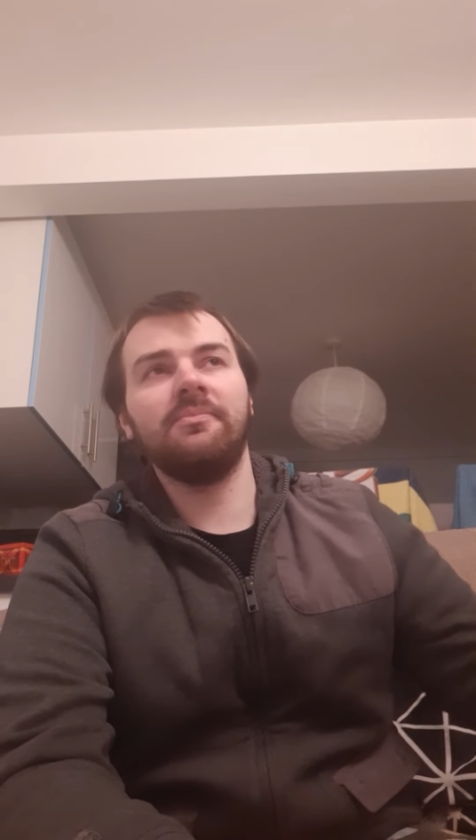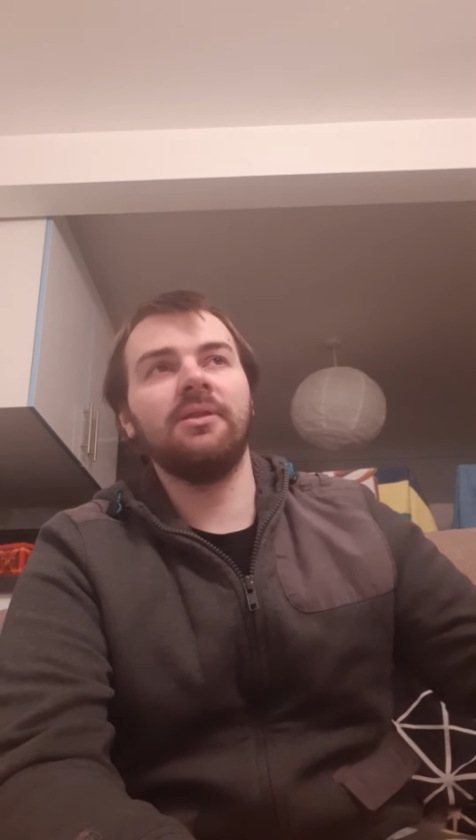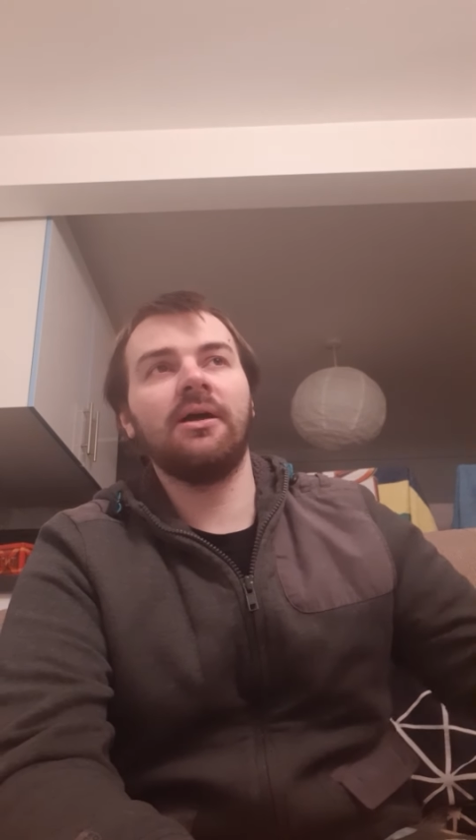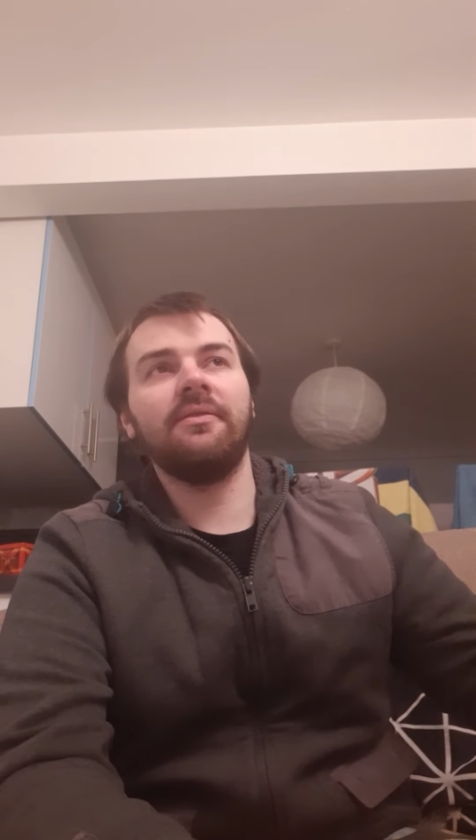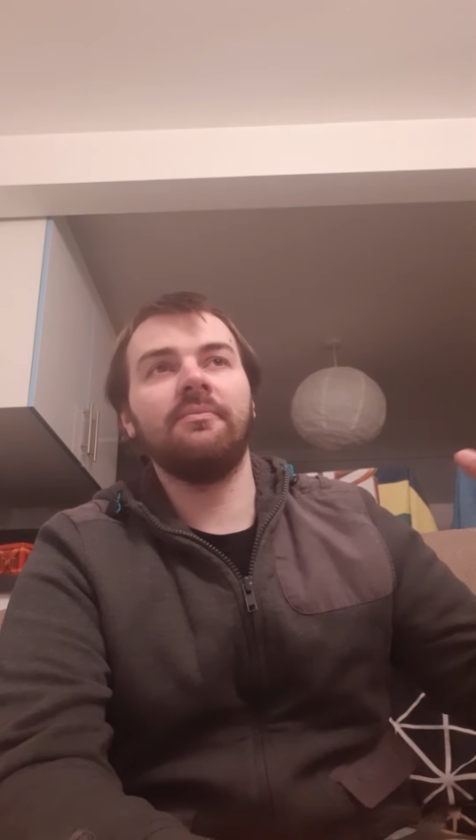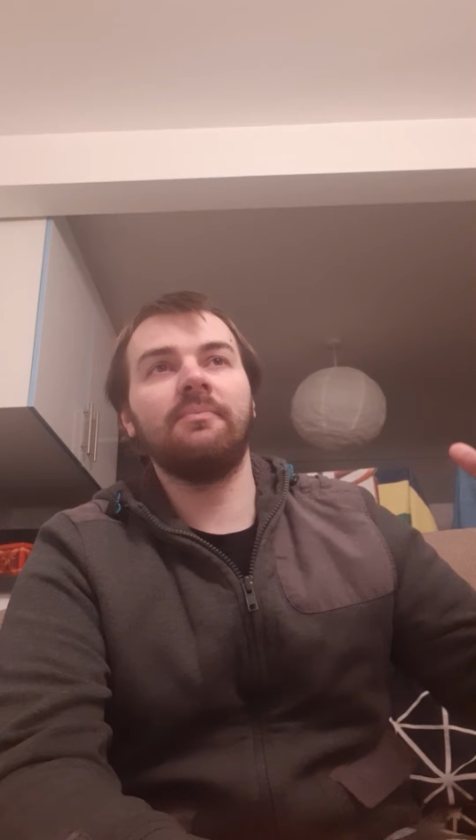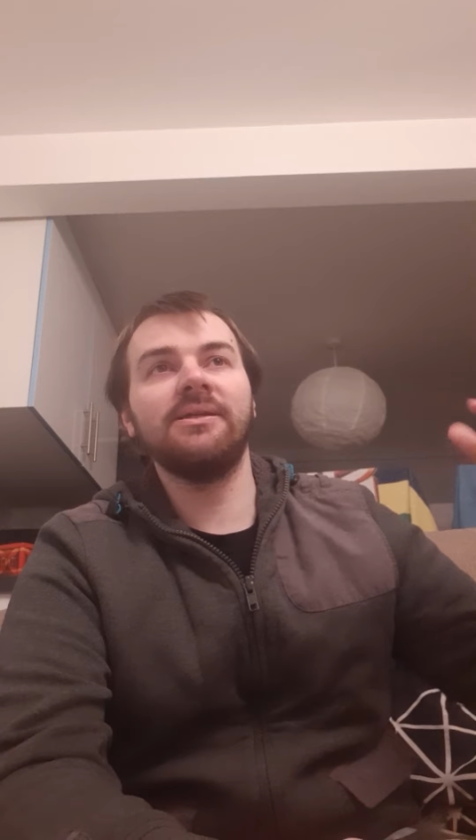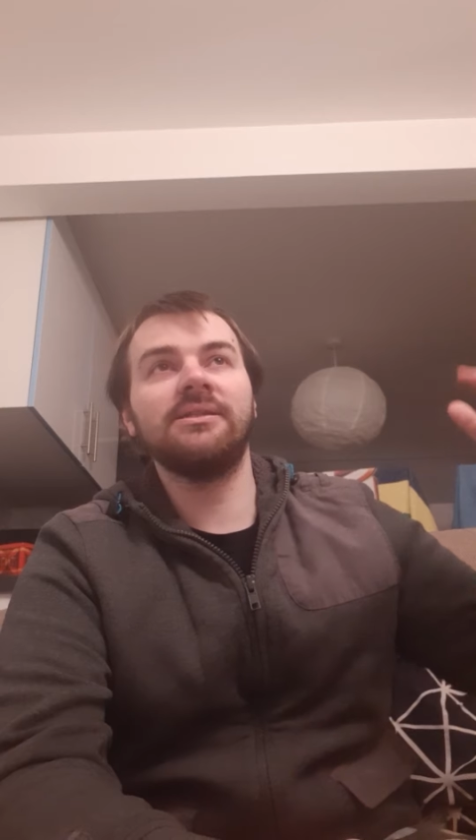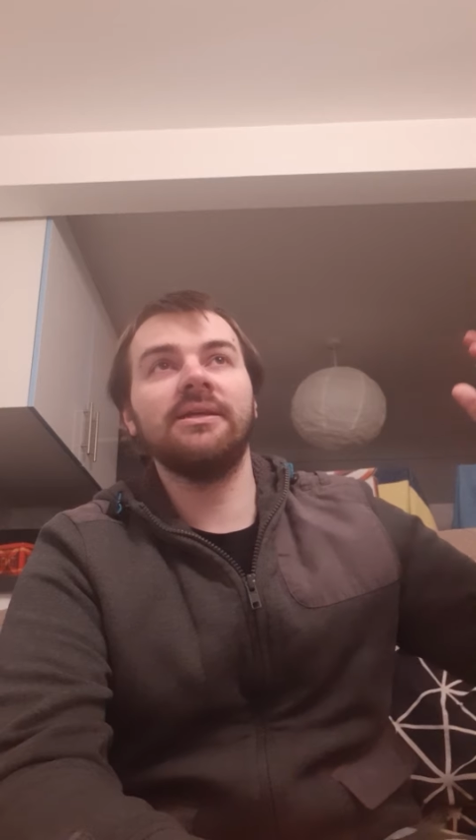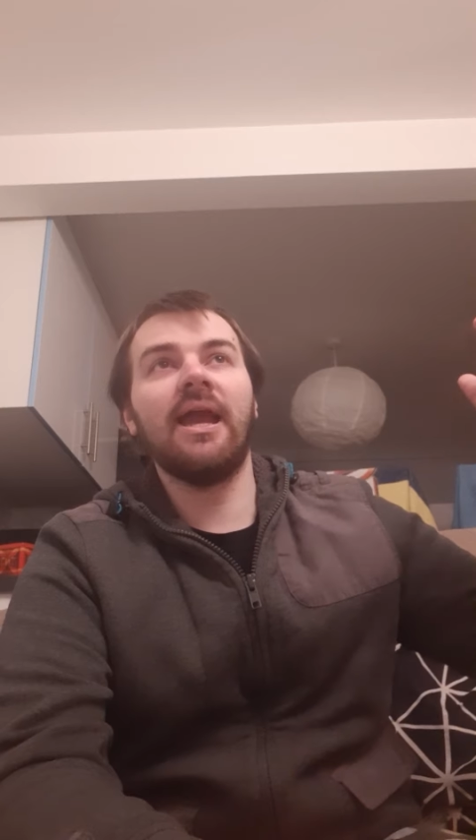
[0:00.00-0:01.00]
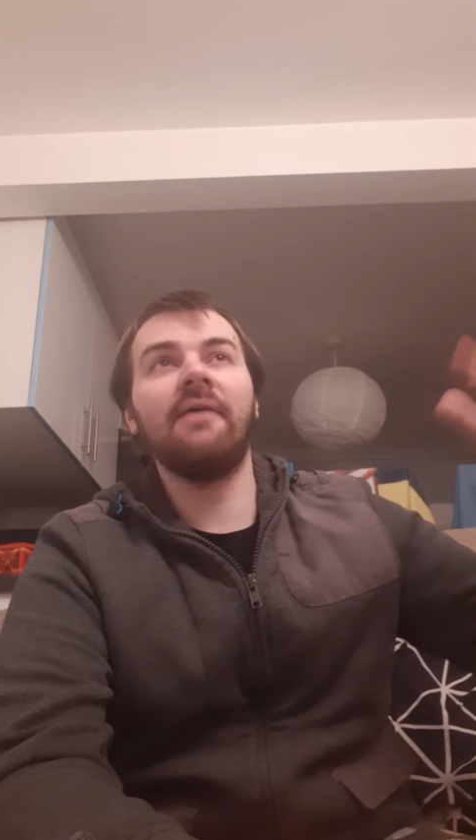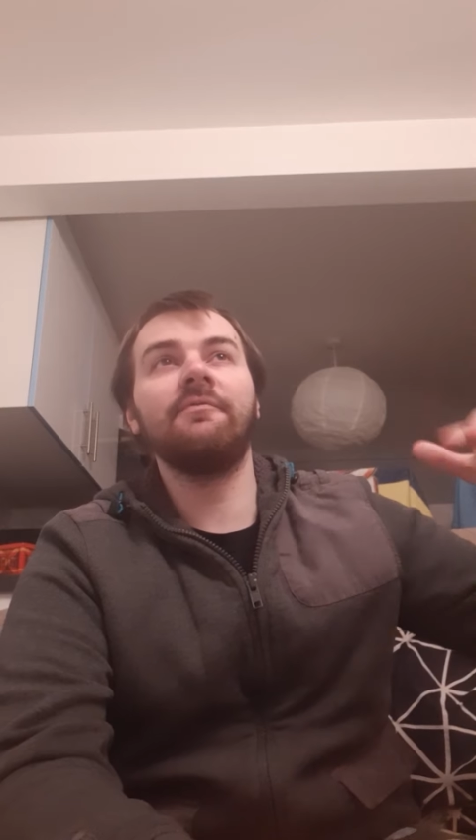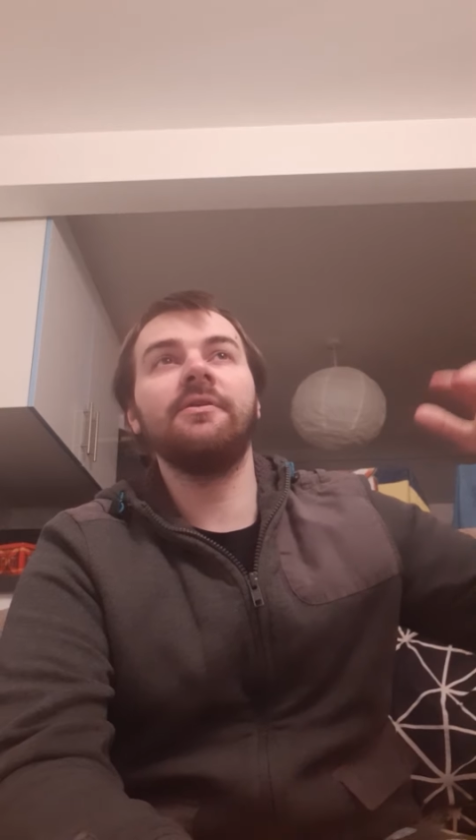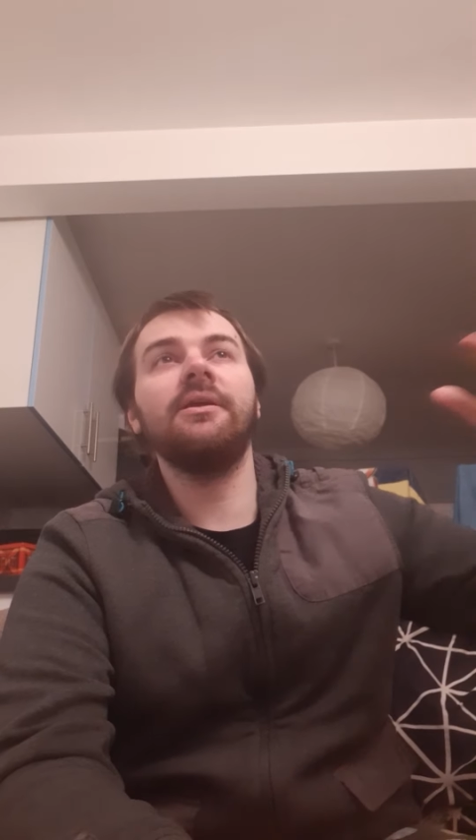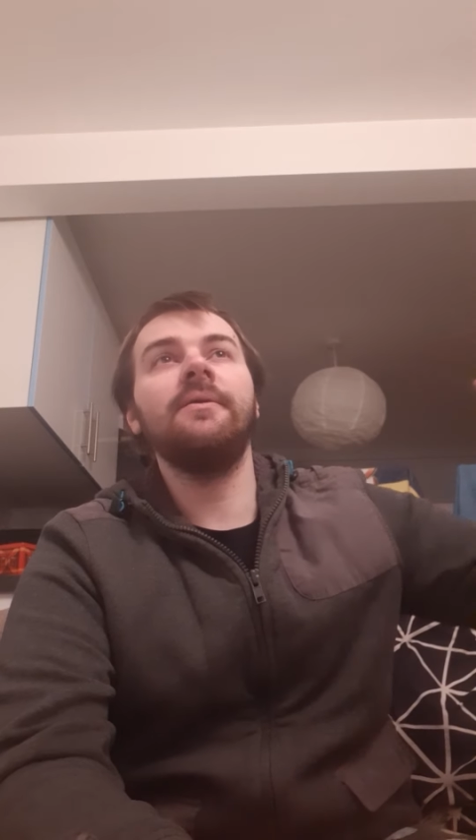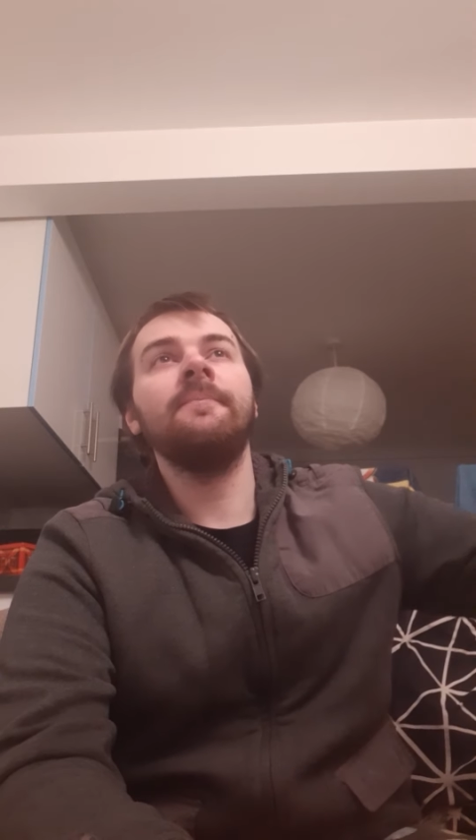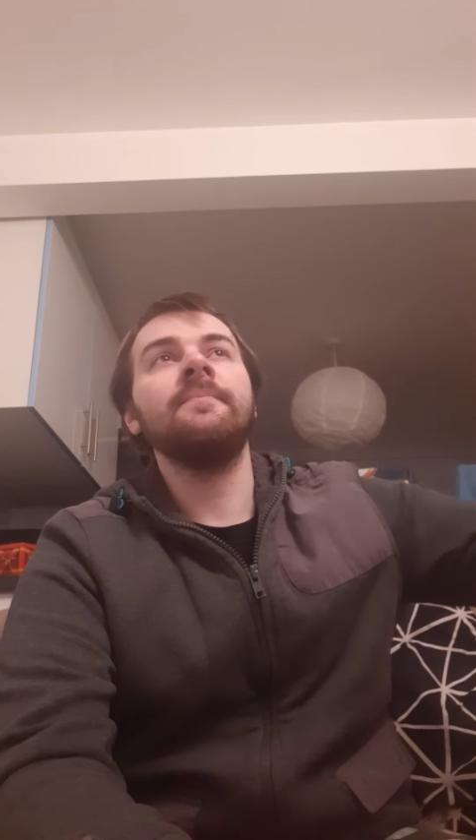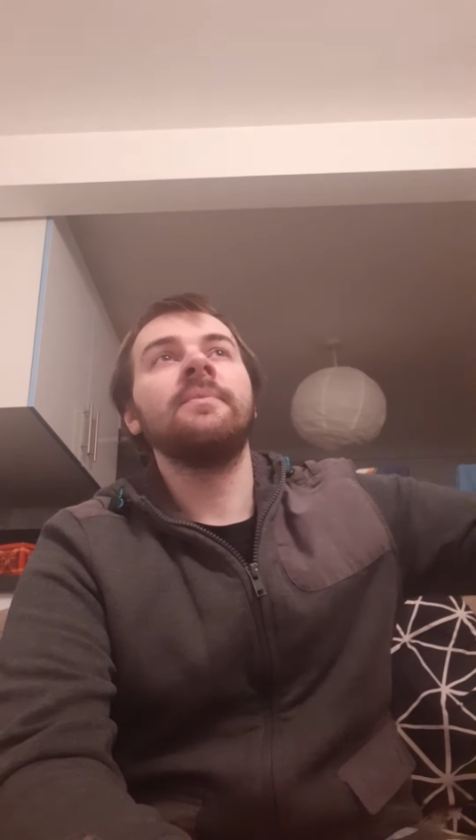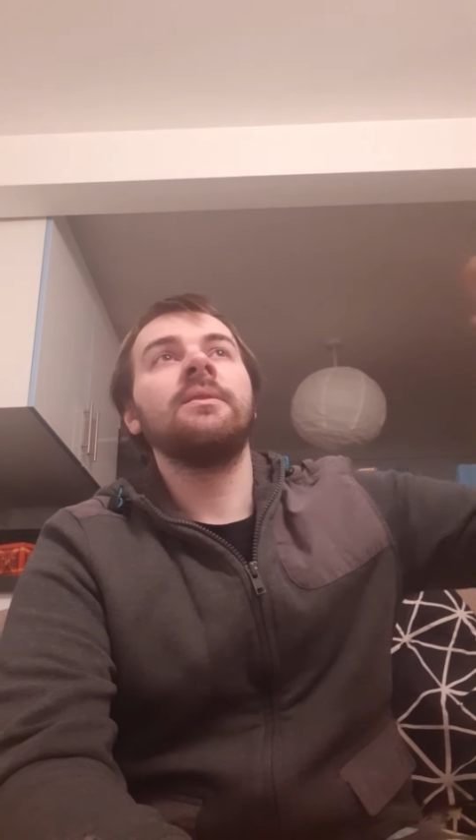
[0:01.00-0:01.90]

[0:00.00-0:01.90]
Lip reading: Like basically every